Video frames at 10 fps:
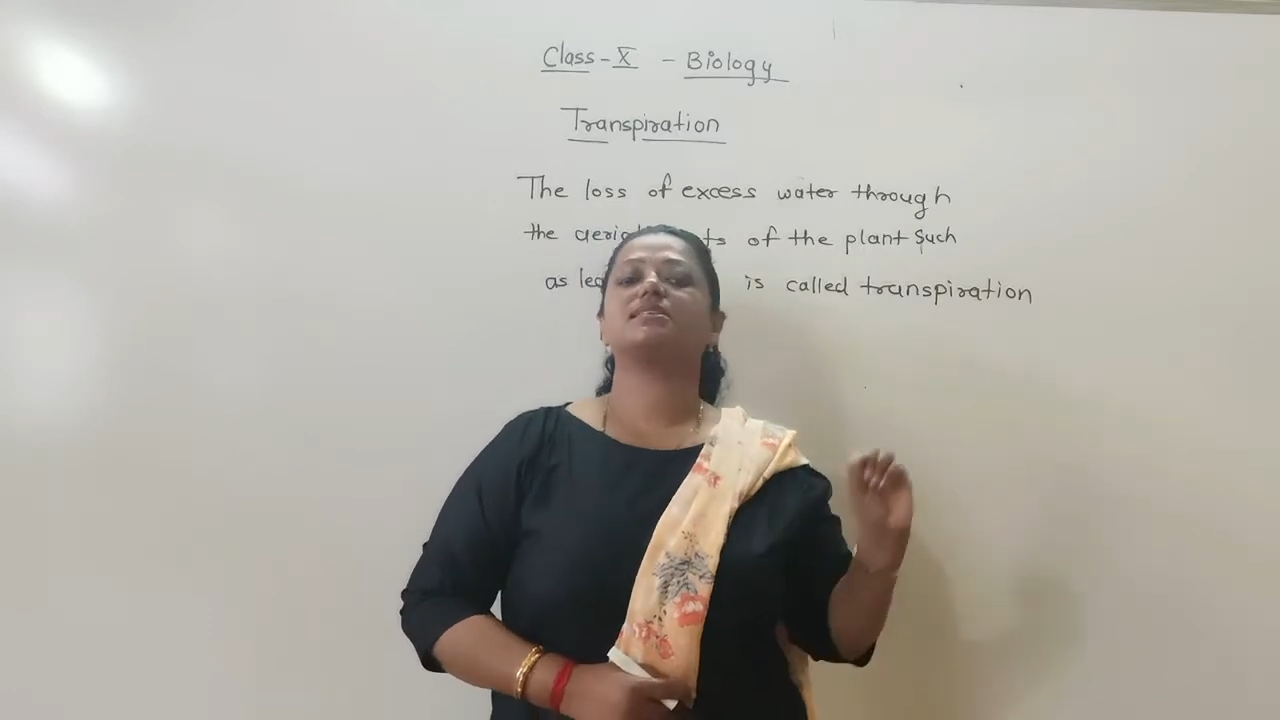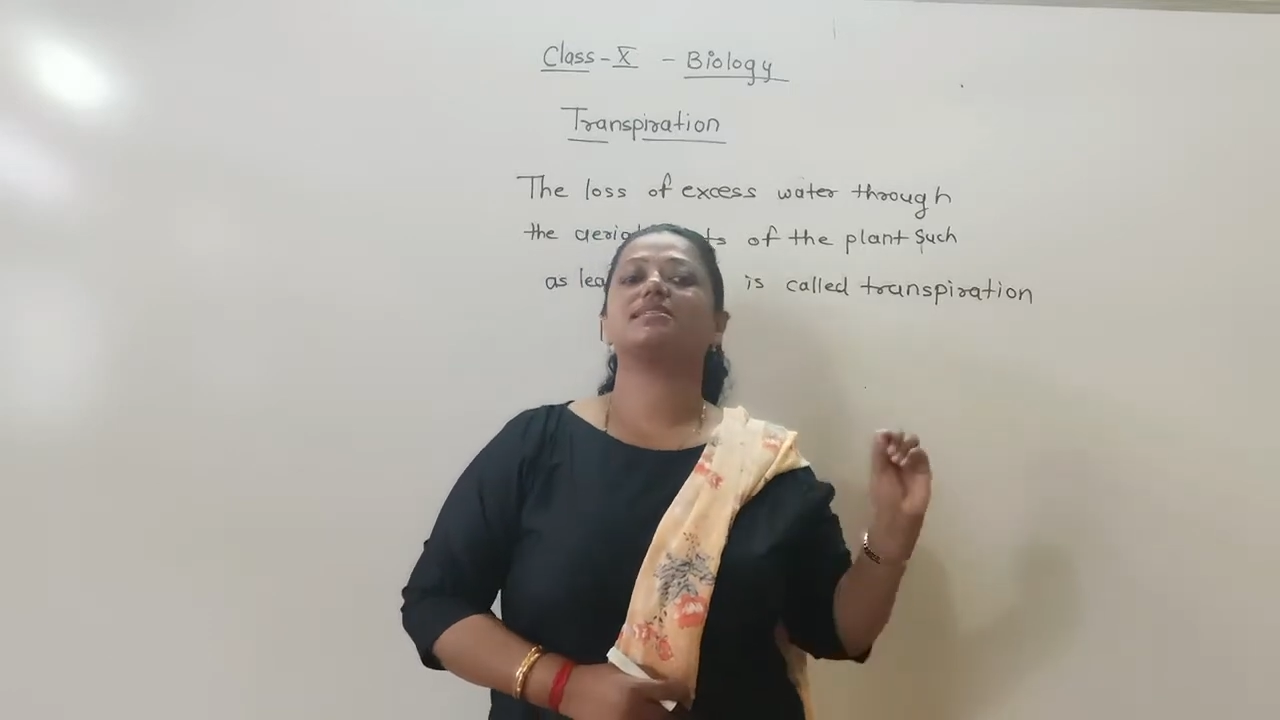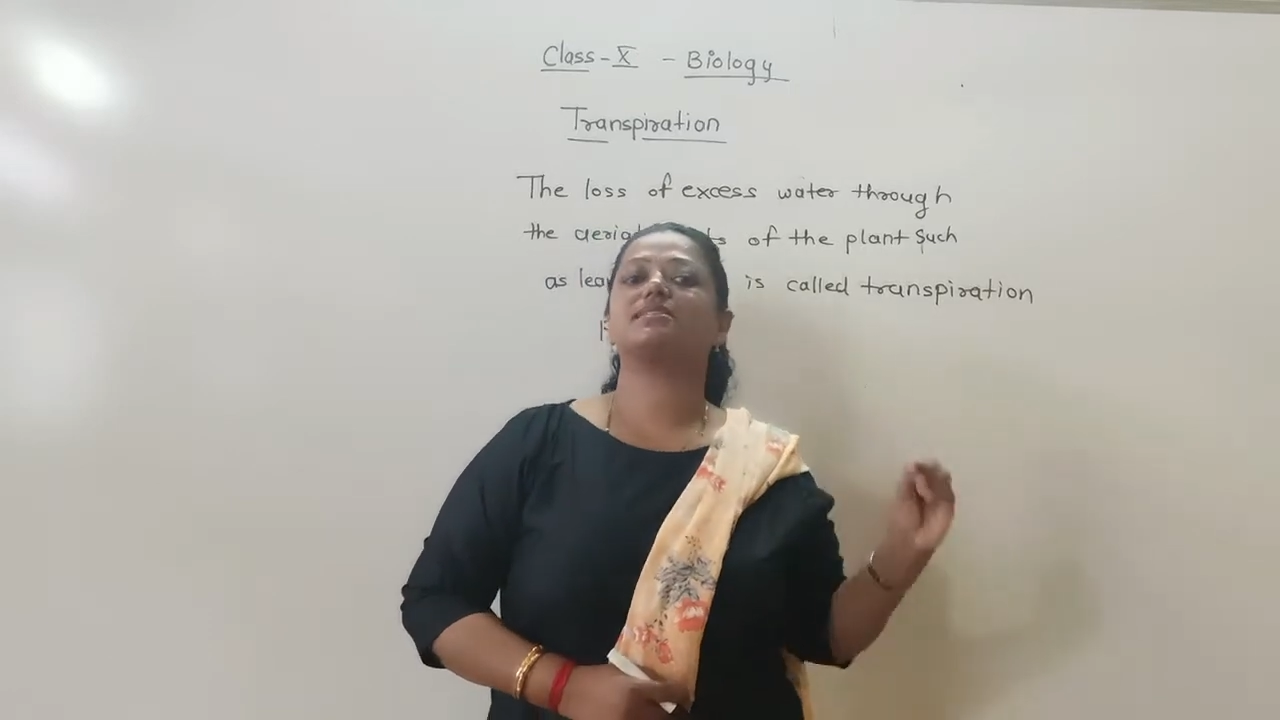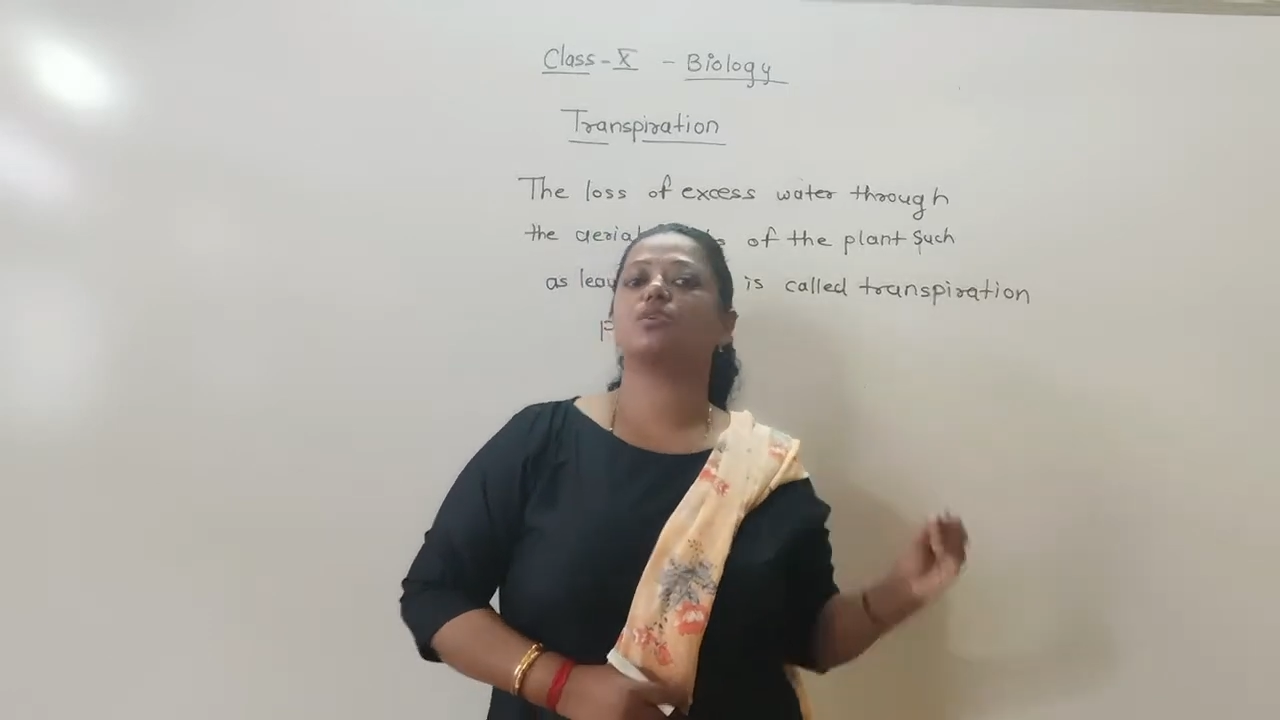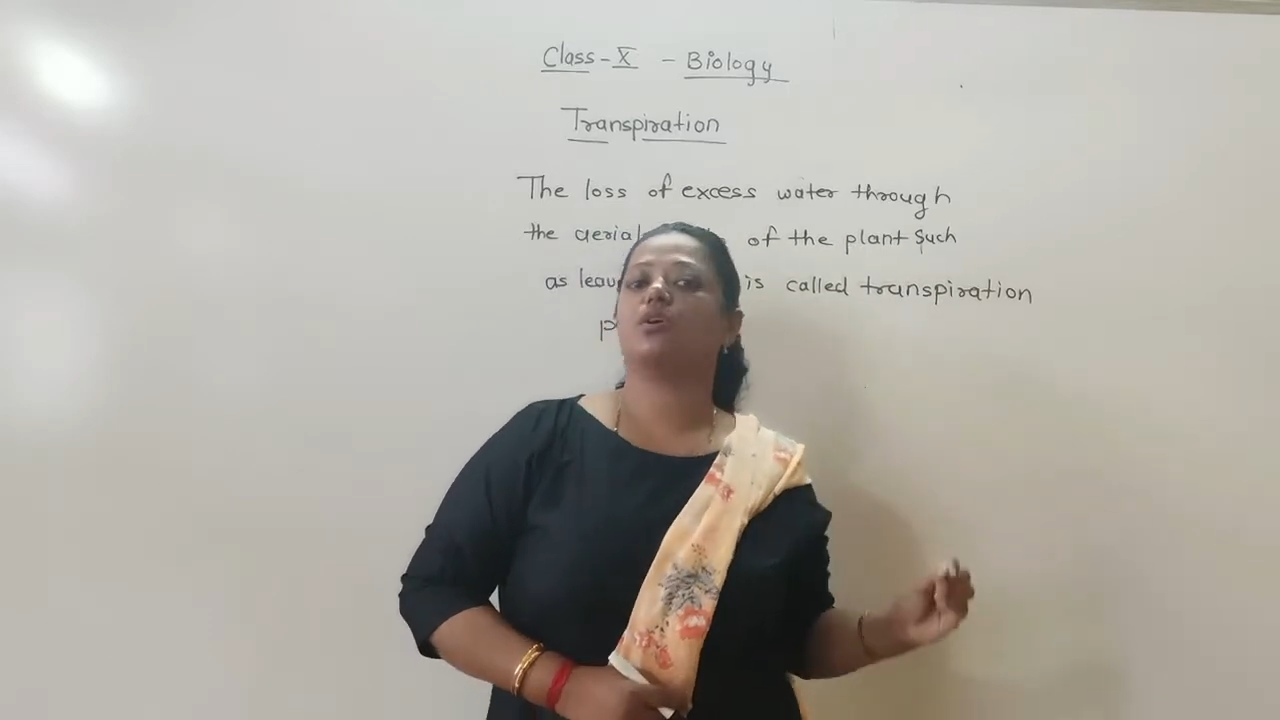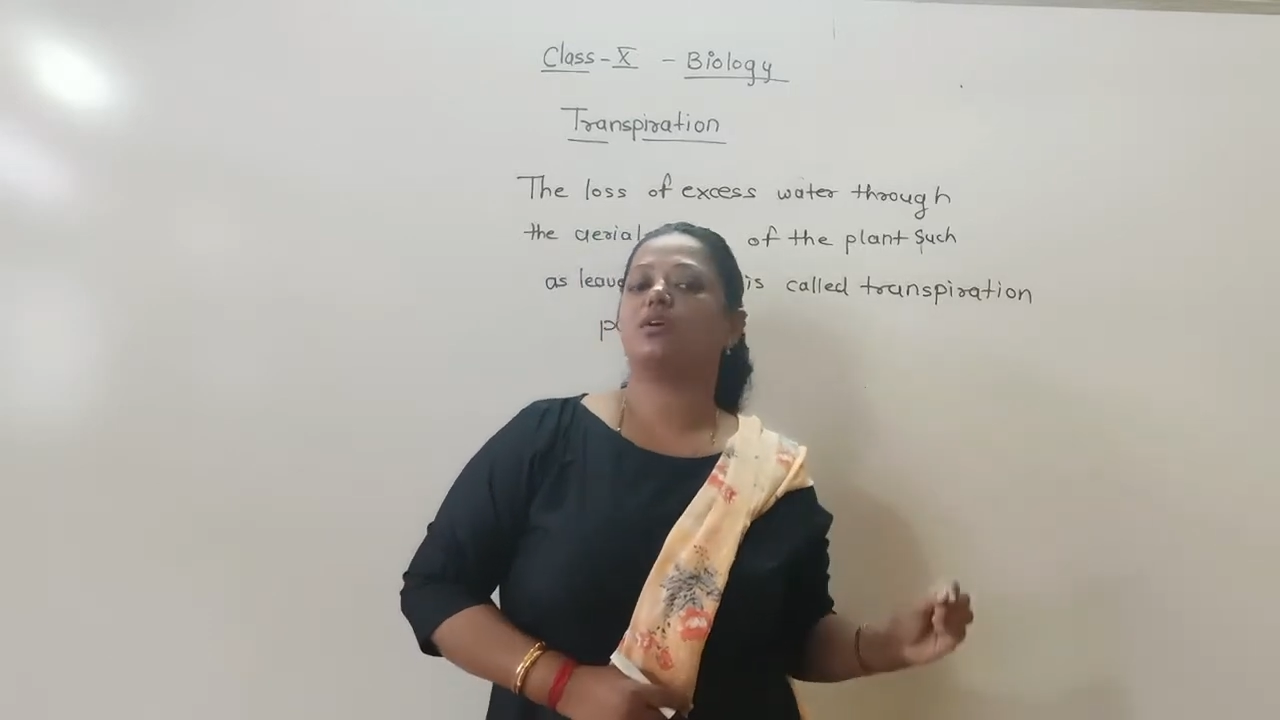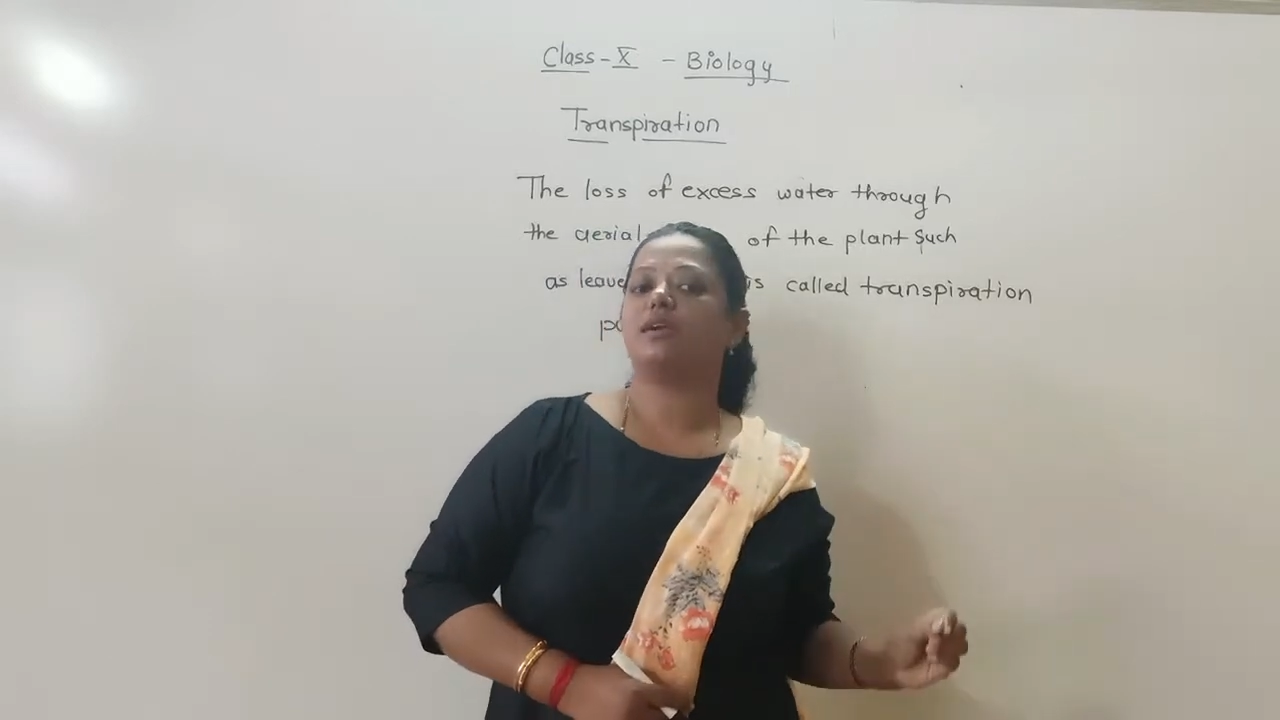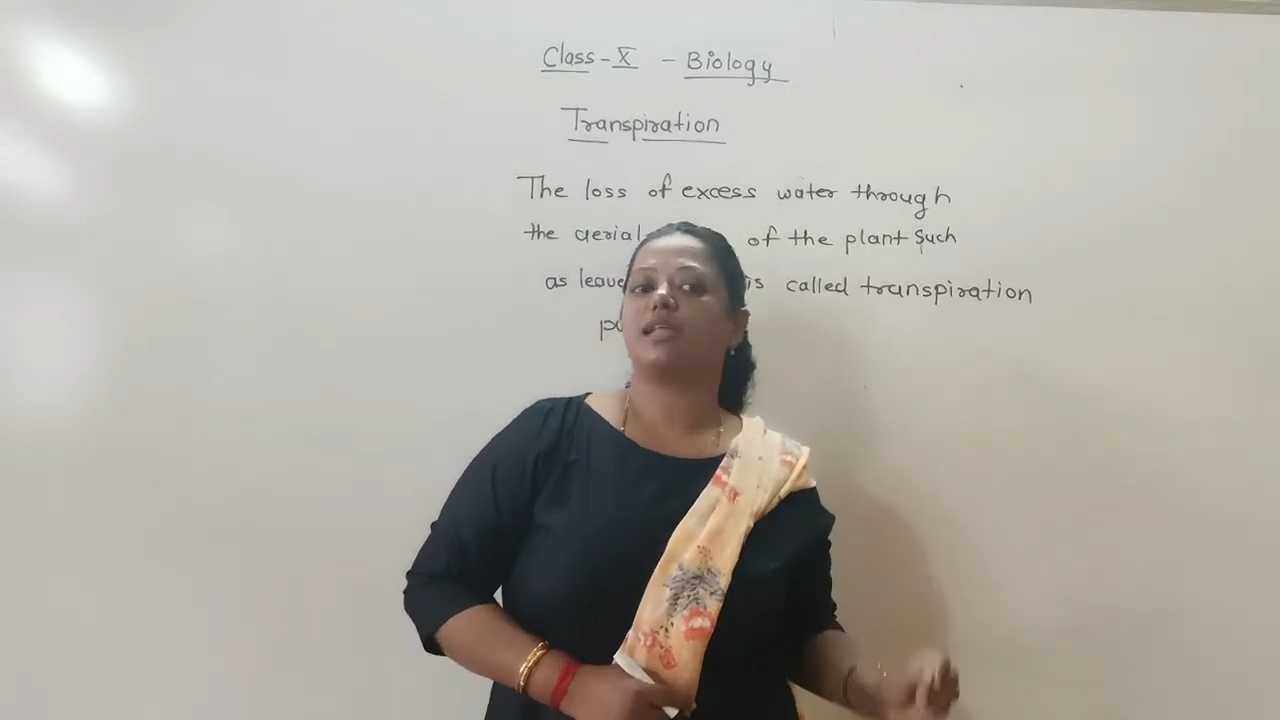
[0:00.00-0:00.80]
also